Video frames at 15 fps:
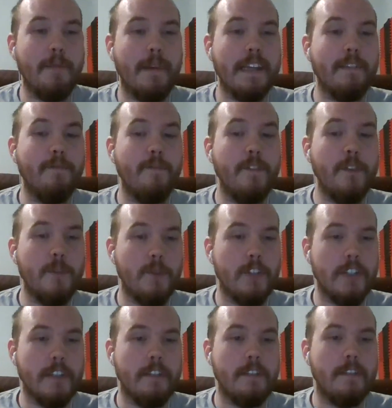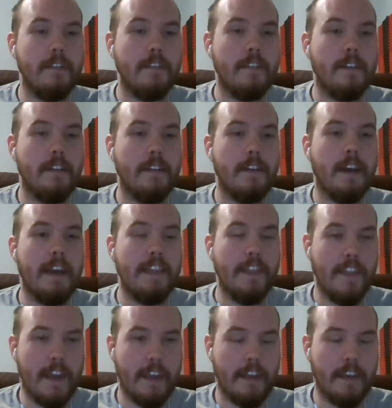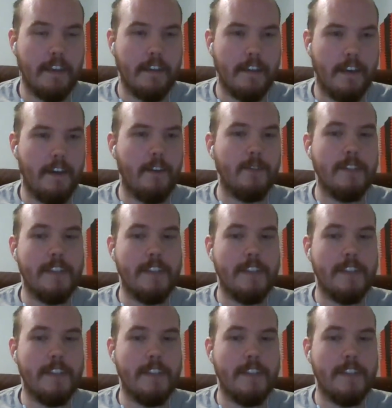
by confusion. I think. Oh,